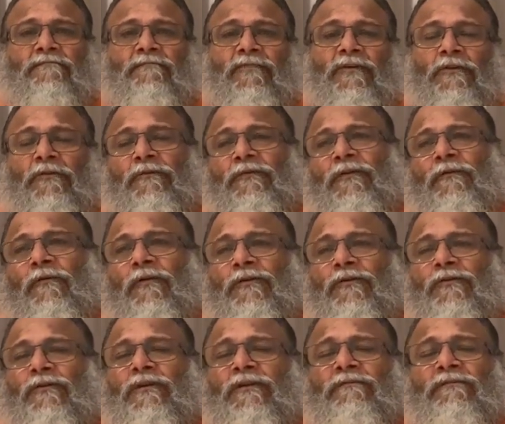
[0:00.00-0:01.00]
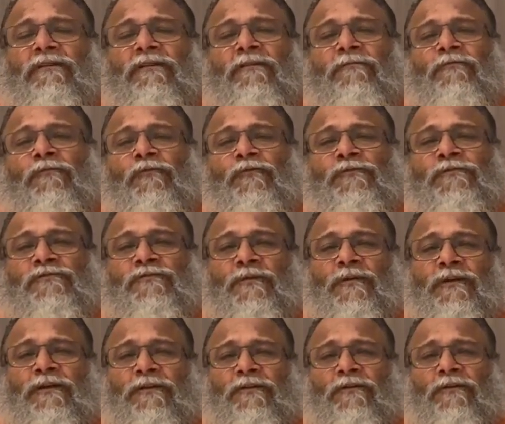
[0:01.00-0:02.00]
But we want to live in the fool's
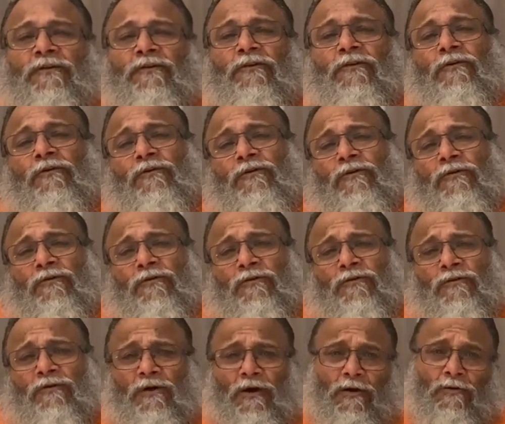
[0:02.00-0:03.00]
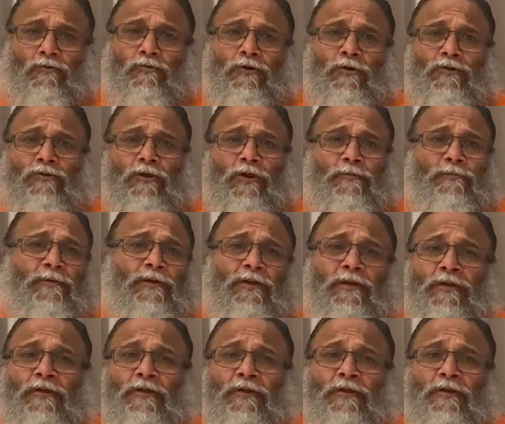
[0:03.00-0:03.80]
world, you know. No. How can that be?